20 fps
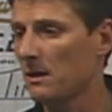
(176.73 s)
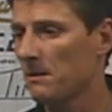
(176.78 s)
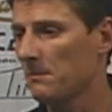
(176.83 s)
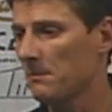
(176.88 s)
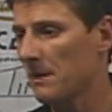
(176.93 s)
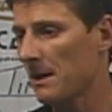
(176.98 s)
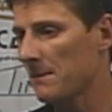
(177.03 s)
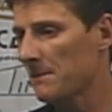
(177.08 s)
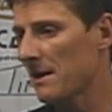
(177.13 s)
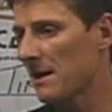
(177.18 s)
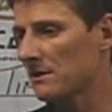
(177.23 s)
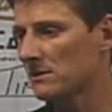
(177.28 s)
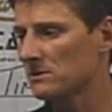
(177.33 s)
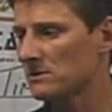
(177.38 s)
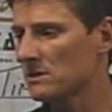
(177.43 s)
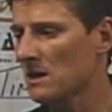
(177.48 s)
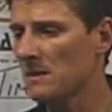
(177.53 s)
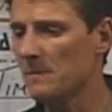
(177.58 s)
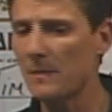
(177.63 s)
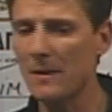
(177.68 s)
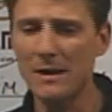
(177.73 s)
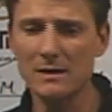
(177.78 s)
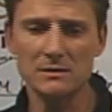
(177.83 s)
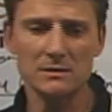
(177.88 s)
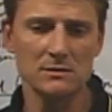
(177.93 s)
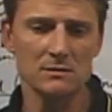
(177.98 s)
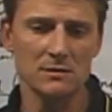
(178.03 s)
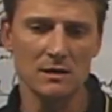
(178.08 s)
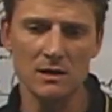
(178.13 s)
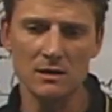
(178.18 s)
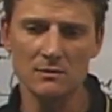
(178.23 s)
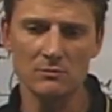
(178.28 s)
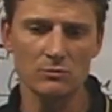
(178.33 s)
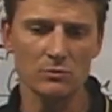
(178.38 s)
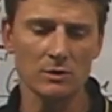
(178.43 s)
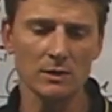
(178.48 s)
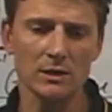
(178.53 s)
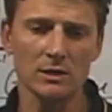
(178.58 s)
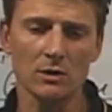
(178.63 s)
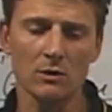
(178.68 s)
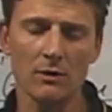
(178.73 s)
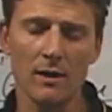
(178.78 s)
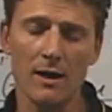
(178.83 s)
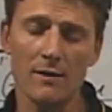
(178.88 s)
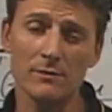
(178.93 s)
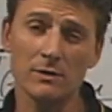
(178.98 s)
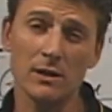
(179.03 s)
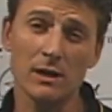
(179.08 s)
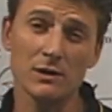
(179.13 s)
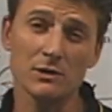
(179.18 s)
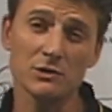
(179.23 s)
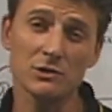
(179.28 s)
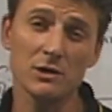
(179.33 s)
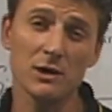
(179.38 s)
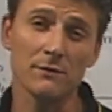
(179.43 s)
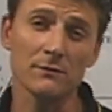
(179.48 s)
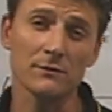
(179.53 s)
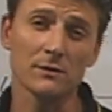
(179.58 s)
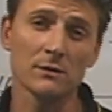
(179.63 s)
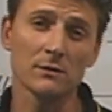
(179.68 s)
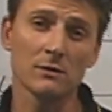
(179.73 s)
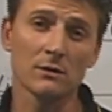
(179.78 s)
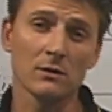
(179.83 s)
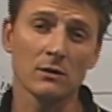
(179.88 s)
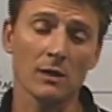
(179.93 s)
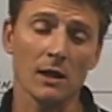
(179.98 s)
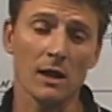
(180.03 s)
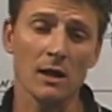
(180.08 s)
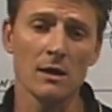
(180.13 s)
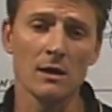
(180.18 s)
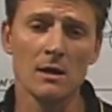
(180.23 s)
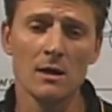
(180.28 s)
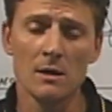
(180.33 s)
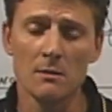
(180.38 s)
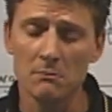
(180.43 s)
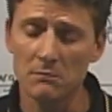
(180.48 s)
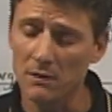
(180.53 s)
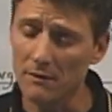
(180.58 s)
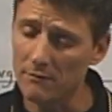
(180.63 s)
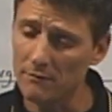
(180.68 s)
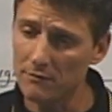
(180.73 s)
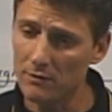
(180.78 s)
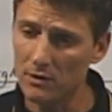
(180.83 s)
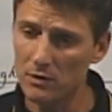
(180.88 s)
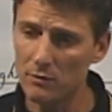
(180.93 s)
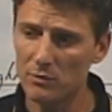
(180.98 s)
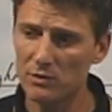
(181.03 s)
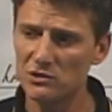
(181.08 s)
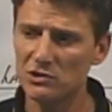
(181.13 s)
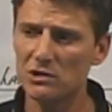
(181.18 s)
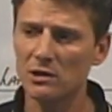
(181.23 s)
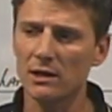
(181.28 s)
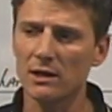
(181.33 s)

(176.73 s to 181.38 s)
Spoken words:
My Matthews Apexes, they really don't have a lot of shift. Okay, they have a very rigid